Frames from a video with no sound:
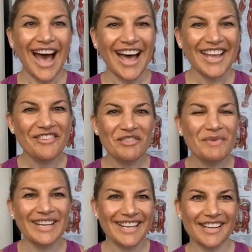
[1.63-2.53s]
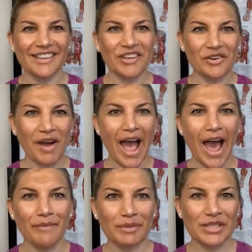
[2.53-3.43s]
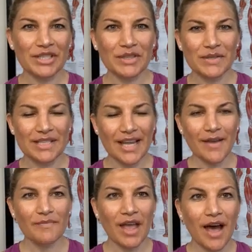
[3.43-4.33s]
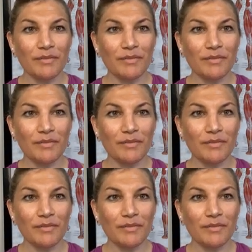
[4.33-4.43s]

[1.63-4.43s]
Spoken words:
Hi everybody, hello, happy Tuesday.